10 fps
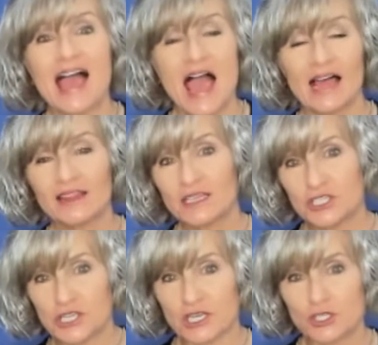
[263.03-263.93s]
Ellen
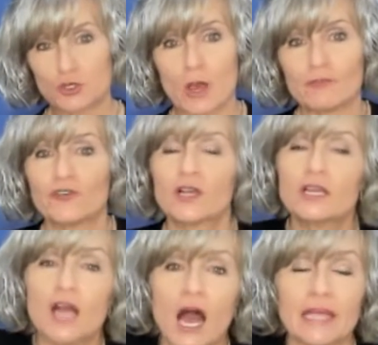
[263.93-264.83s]
Shellstrop
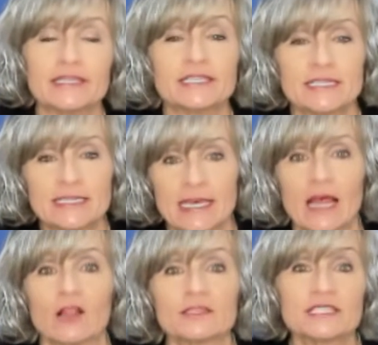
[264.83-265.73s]
forgot to
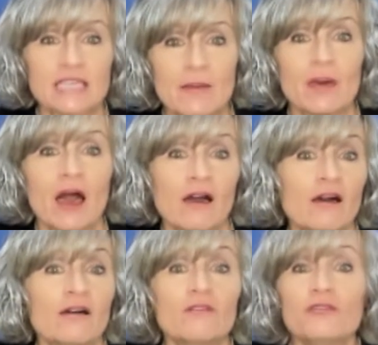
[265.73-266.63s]
tell some
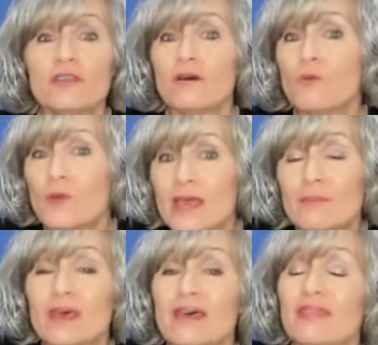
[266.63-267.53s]
of the
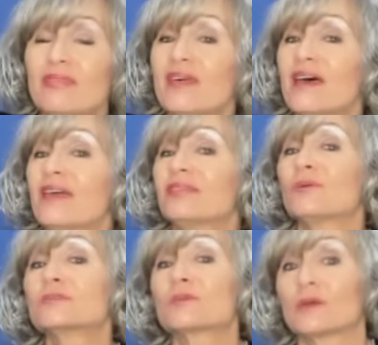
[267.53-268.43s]
women that there
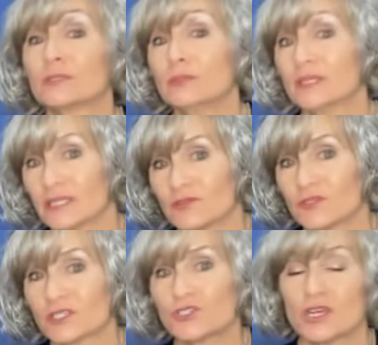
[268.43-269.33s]
was going to be a gift
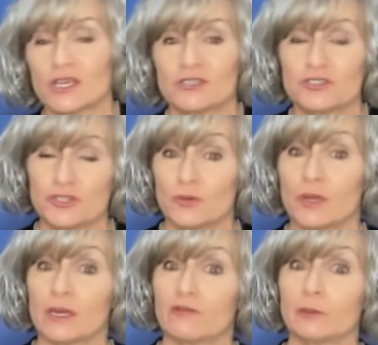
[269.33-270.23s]
exchange, so
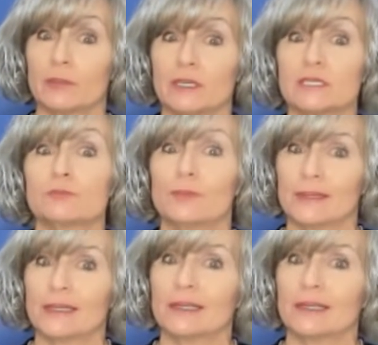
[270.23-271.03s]
not everybody is bringing